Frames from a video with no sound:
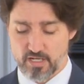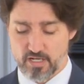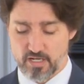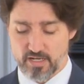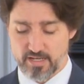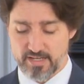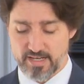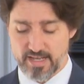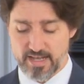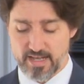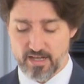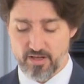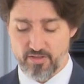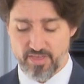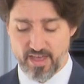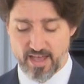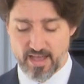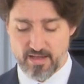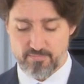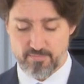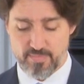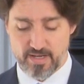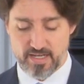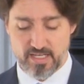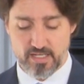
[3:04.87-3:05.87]
on how
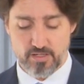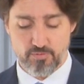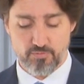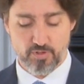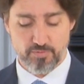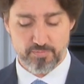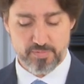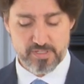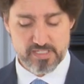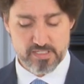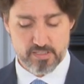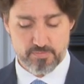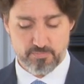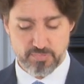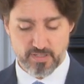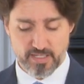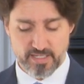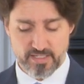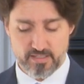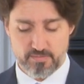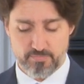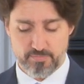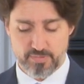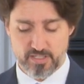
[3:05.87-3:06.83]
that money will be split